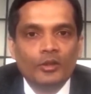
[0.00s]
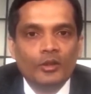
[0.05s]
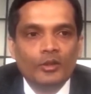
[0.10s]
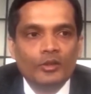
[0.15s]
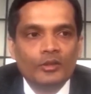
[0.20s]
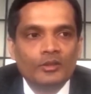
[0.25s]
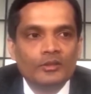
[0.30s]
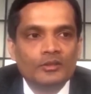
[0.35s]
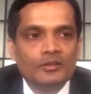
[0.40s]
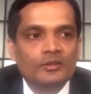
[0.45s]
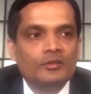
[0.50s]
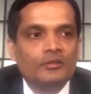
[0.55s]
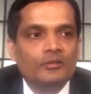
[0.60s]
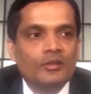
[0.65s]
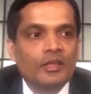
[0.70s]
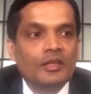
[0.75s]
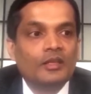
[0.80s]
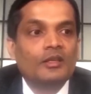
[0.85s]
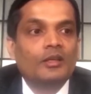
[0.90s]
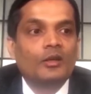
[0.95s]
it picks up
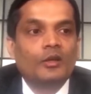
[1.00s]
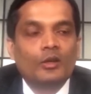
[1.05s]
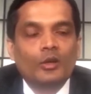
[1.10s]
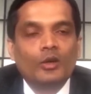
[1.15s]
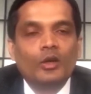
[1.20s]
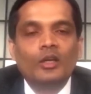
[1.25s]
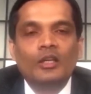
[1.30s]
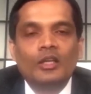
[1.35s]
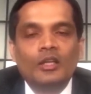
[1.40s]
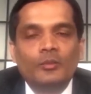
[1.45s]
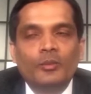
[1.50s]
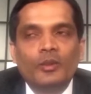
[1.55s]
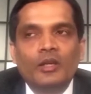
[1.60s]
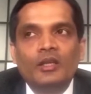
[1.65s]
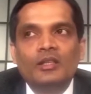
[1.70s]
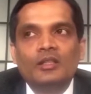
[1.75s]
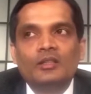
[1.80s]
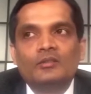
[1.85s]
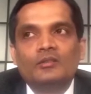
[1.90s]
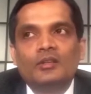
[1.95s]
all that
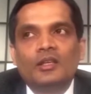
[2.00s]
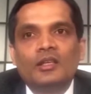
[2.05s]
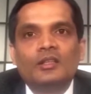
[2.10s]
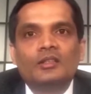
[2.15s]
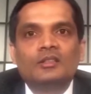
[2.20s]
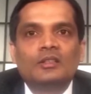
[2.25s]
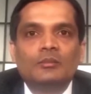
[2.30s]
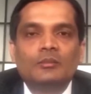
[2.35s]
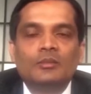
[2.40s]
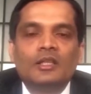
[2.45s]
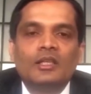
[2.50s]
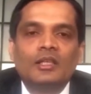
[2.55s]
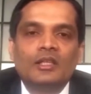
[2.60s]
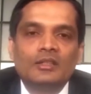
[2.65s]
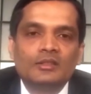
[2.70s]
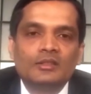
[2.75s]
you need to